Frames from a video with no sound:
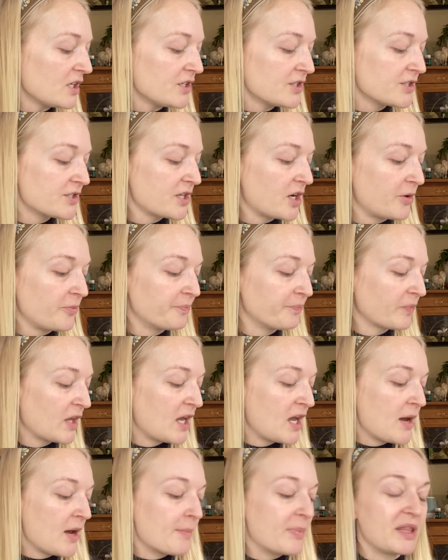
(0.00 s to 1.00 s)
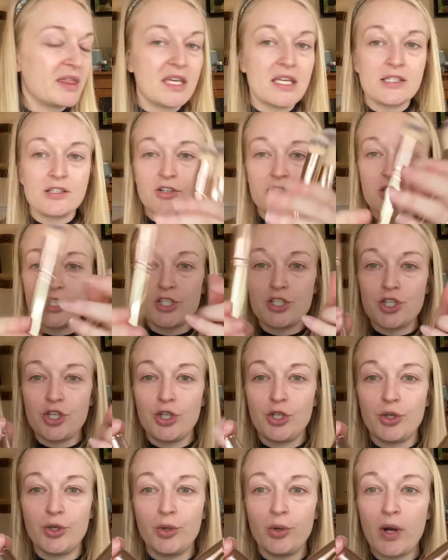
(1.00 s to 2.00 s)
So, but these are the
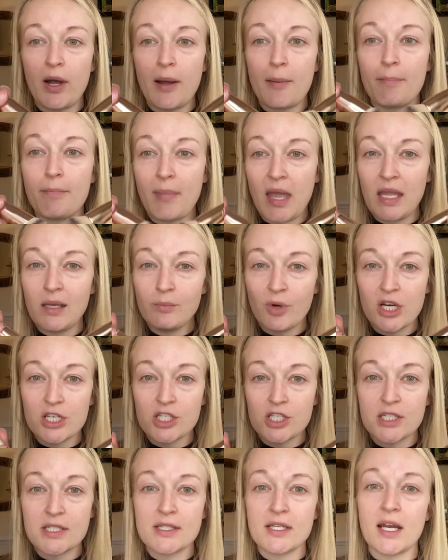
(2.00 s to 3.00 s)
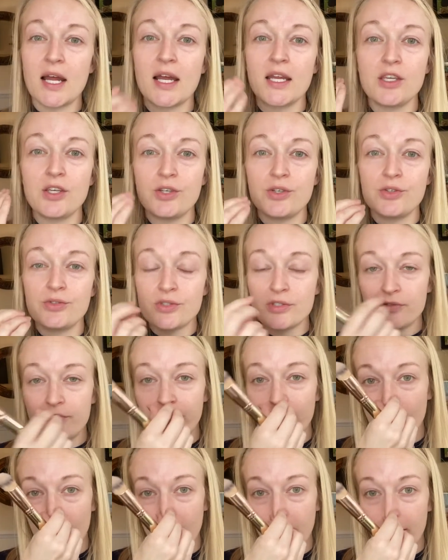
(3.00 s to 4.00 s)
2 main brushes that I use
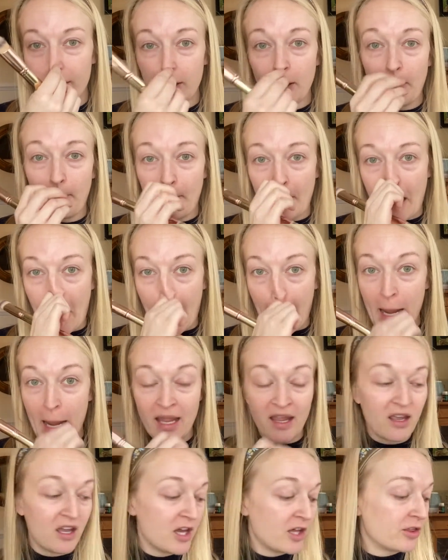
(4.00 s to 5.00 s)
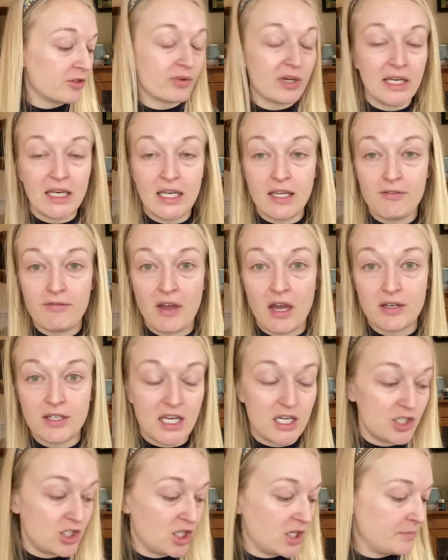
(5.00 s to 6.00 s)
for my 3D
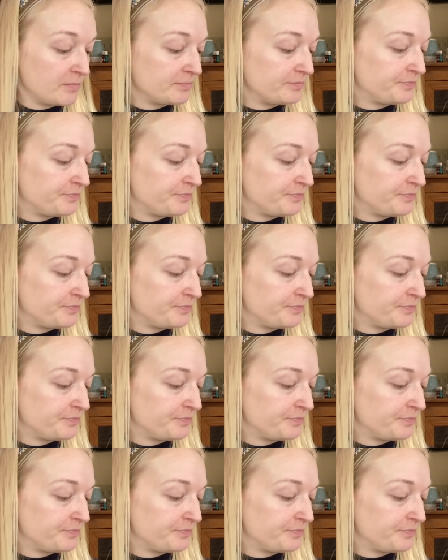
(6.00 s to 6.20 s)
foundation.